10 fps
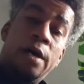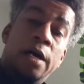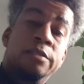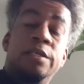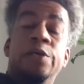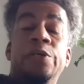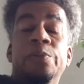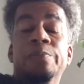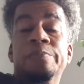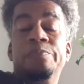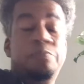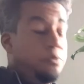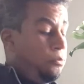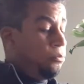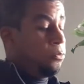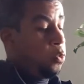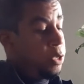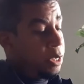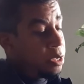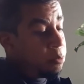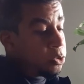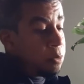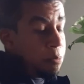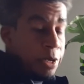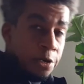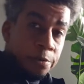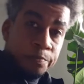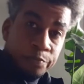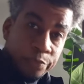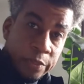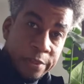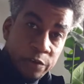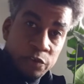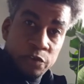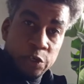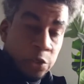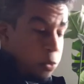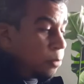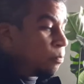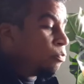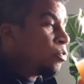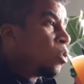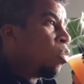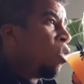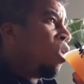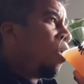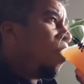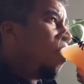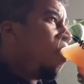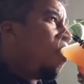I'll tell you, when it comes to beer, this is a good one.